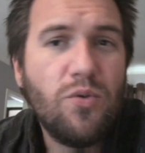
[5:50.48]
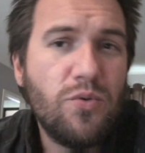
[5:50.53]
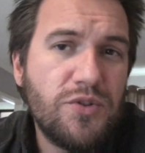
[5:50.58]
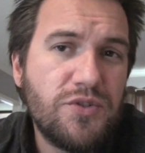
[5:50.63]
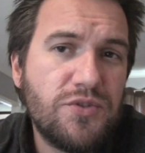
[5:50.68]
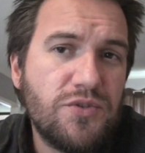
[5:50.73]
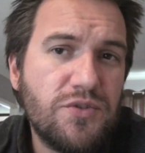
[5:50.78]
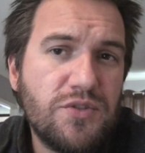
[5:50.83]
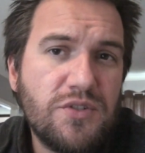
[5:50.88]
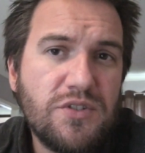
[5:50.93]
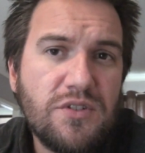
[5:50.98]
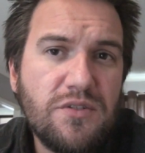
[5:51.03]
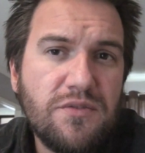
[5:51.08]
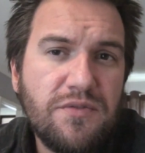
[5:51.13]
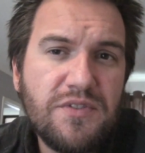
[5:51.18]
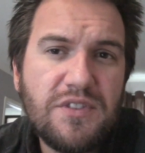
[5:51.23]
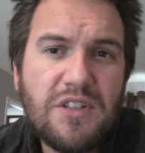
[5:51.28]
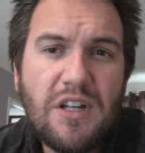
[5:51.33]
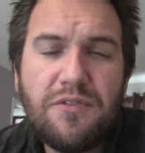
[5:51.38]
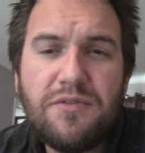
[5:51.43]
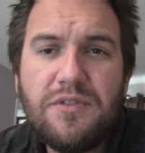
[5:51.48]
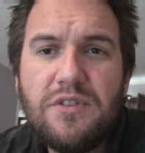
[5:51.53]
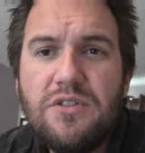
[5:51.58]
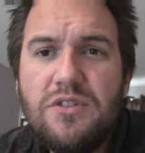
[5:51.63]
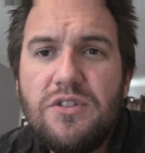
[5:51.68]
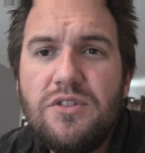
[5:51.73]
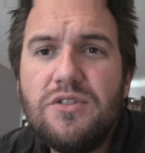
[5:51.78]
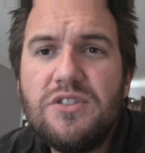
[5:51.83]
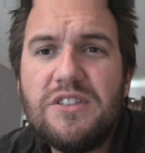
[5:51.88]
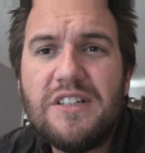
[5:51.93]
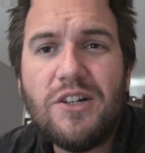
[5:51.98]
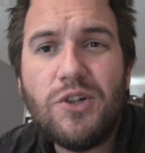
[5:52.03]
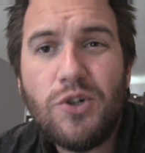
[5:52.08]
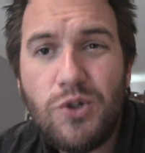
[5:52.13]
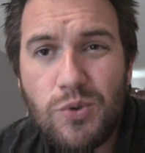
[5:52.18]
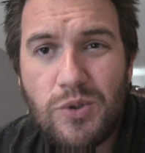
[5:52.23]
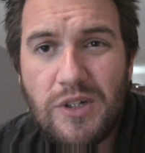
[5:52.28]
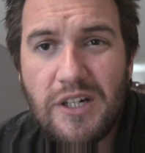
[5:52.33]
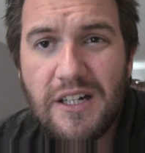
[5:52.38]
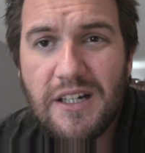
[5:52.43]
all sorts of stuff you'd use in a
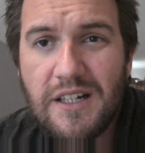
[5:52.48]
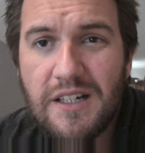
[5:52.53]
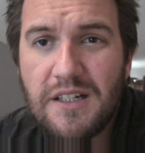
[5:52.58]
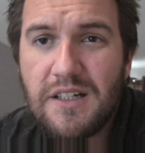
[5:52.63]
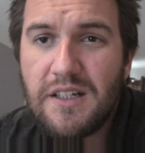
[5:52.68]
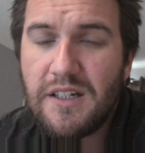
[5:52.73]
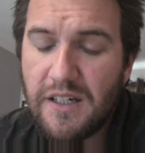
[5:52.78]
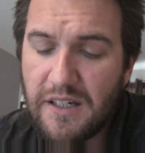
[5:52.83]
hookah